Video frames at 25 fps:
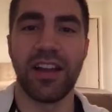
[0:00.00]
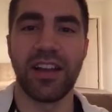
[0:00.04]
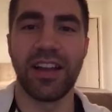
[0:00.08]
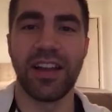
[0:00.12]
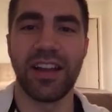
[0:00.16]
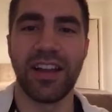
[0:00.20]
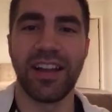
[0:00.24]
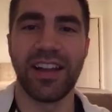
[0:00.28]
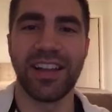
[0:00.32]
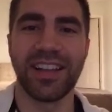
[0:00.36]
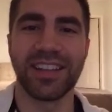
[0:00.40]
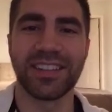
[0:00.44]
Okay.
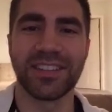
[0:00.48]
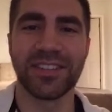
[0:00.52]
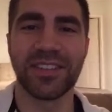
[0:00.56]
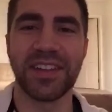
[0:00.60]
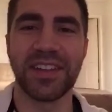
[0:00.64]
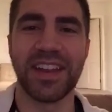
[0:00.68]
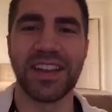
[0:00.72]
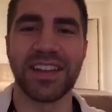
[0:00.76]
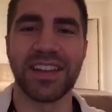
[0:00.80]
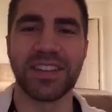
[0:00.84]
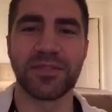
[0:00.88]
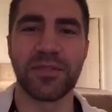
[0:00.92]

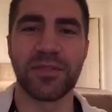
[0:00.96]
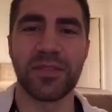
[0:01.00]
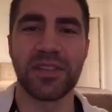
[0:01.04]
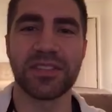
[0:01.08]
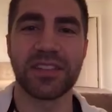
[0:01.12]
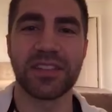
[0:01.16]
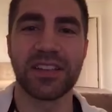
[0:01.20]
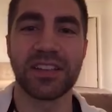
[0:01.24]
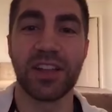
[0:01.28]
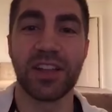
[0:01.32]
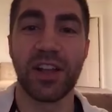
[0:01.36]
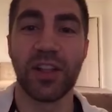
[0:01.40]
it's, it
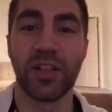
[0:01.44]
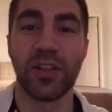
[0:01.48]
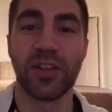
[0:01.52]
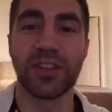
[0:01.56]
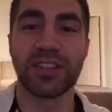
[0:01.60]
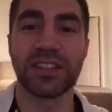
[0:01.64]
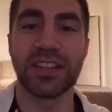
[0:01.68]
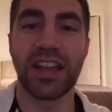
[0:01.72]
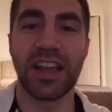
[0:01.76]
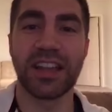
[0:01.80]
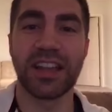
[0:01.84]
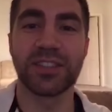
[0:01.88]
is from Express.
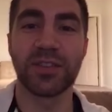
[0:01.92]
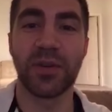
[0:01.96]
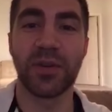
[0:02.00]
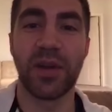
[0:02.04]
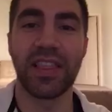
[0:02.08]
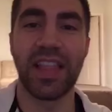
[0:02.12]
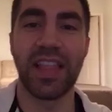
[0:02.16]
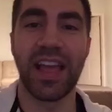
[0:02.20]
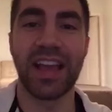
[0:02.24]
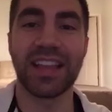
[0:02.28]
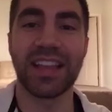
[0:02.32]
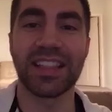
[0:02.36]
Looks
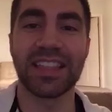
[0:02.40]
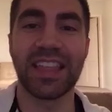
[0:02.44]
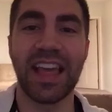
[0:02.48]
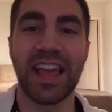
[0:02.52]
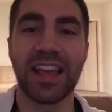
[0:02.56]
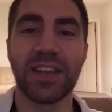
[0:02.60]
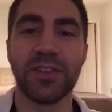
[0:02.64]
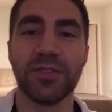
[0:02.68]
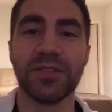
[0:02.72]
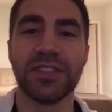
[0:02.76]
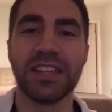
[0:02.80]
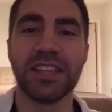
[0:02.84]
nice though. I
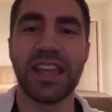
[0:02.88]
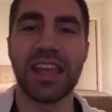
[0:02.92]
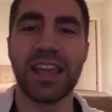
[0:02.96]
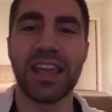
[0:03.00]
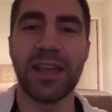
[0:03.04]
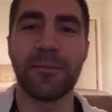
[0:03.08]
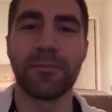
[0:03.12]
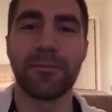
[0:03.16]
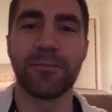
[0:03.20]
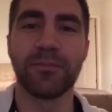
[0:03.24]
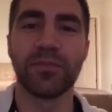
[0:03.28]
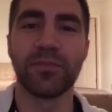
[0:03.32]
like it. Thank you,
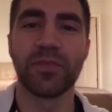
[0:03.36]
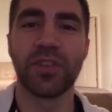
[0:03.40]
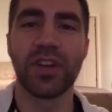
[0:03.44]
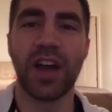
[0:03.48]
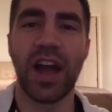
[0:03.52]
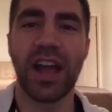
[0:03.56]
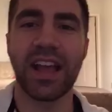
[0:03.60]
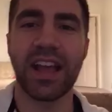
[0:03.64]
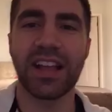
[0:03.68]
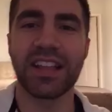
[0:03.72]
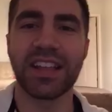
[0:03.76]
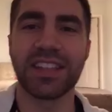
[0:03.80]
D.
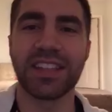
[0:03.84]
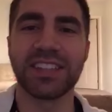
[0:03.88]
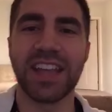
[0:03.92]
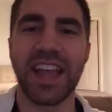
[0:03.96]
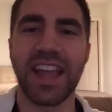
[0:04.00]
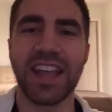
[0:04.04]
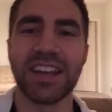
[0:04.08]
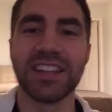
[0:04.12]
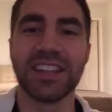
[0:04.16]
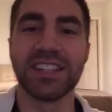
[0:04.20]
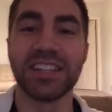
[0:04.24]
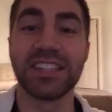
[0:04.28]
I
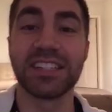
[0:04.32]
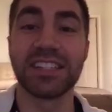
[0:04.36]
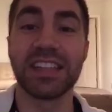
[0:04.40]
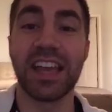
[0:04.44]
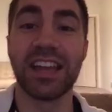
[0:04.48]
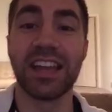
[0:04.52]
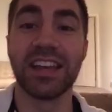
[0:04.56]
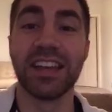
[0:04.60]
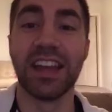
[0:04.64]
got that jacket in